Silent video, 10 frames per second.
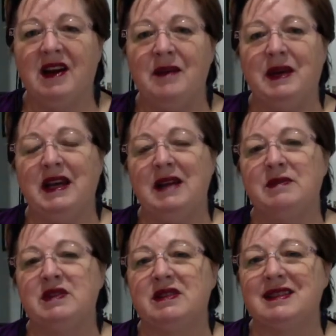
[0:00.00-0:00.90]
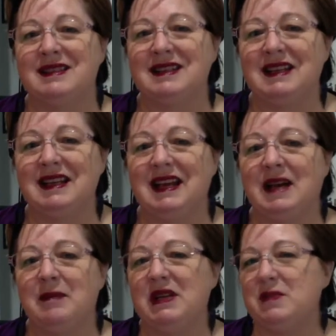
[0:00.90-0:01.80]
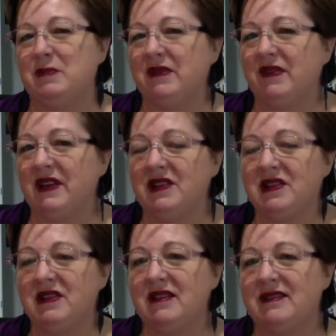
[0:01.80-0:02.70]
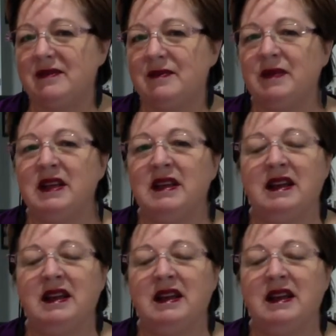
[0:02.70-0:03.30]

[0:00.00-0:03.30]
I'm able to see how much perfectionism